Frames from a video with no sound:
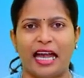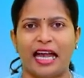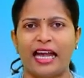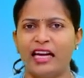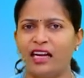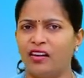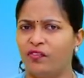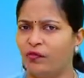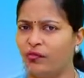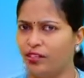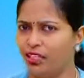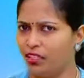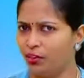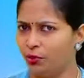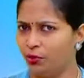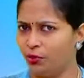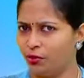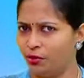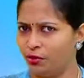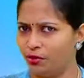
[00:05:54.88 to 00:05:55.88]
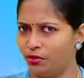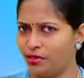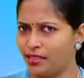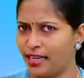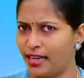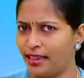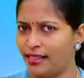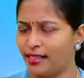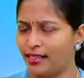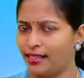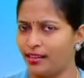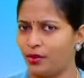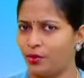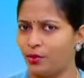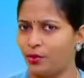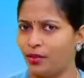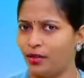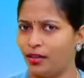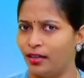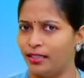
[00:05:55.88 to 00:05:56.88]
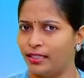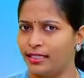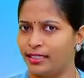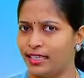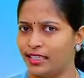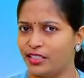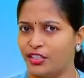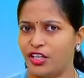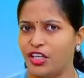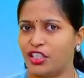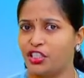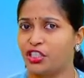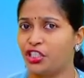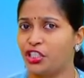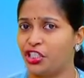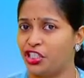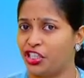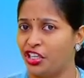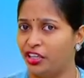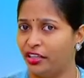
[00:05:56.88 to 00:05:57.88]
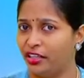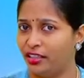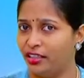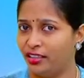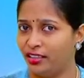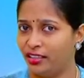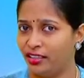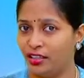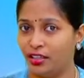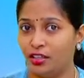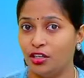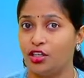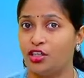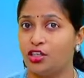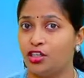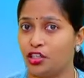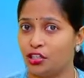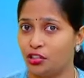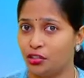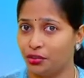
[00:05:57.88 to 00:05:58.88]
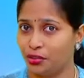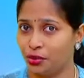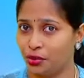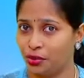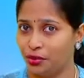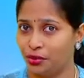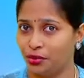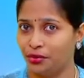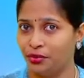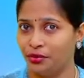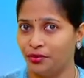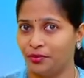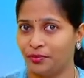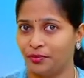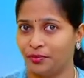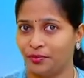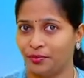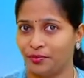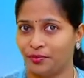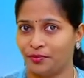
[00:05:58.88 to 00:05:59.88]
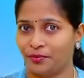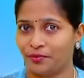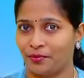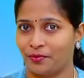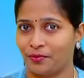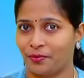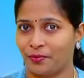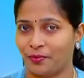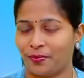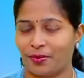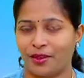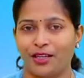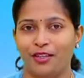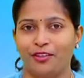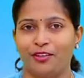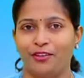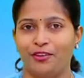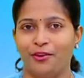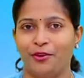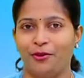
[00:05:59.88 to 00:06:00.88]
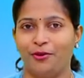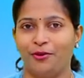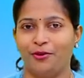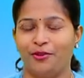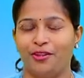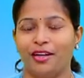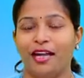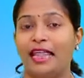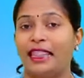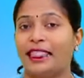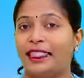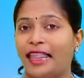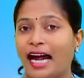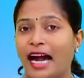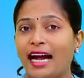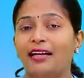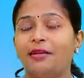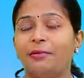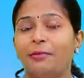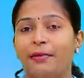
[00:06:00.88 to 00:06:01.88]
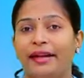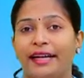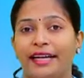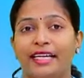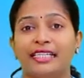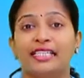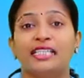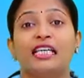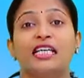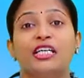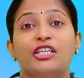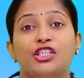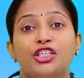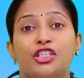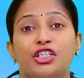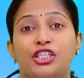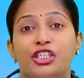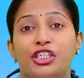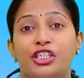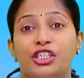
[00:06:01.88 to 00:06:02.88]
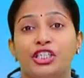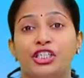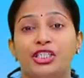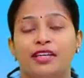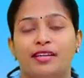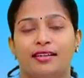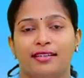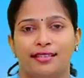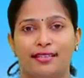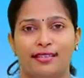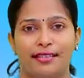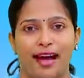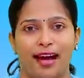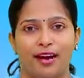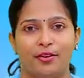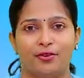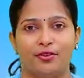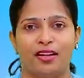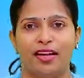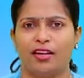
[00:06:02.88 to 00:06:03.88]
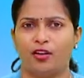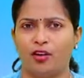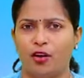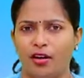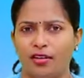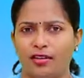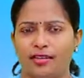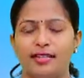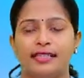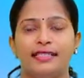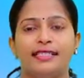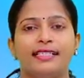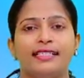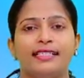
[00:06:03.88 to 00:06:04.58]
And will you tell the words such as shirt, shoe? No, that makes sh sound and not